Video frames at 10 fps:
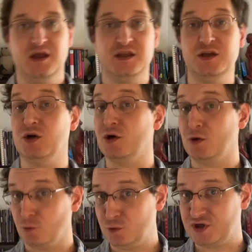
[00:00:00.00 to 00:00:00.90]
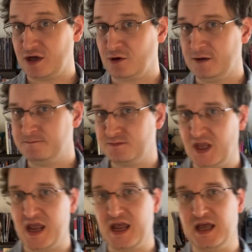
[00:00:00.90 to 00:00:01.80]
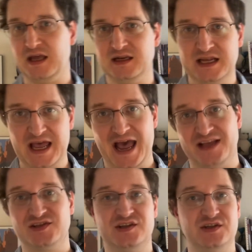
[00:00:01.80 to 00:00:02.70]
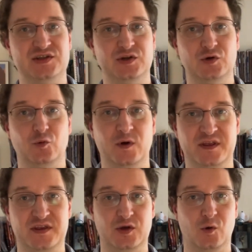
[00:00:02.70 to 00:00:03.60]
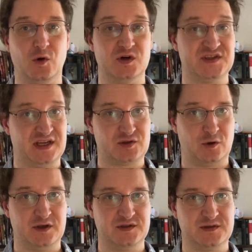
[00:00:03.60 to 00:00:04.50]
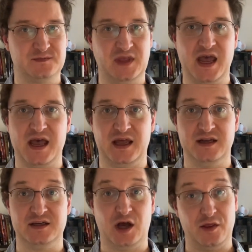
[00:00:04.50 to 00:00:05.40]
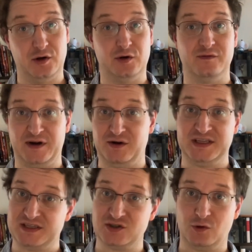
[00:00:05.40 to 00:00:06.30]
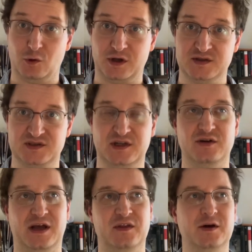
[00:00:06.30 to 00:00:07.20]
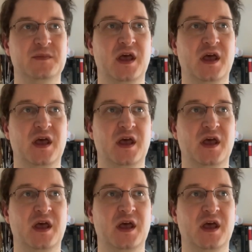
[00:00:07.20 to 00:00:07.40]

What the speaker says: your root chakra, and it has to do with your sex organs and other very essential organs that are down there.